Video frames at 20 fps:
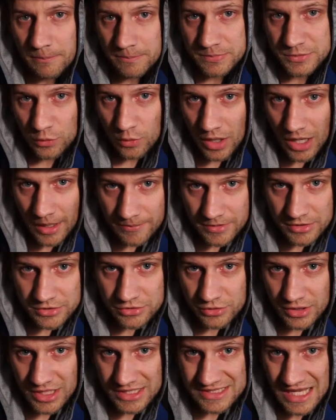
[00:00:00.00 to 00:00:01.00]
So I'm going to
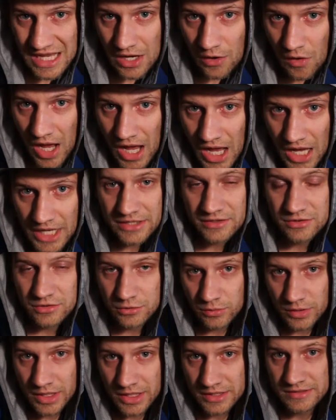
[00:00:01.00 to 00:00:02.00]
show you guys how I
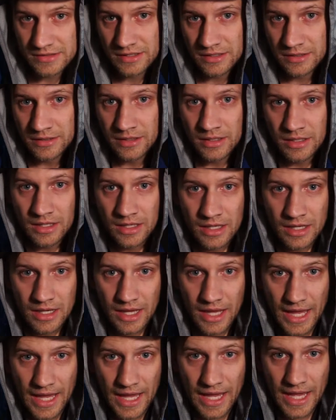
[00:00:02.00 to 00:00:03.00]
do it
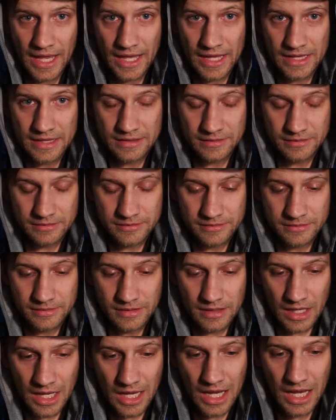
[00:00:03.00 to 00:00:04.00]
and
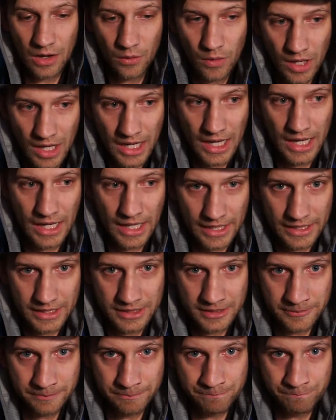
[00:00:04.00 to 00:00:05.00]
how
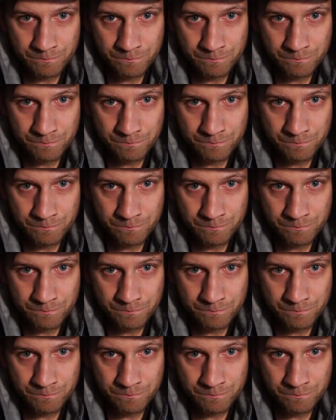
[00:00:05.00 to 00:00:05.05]
I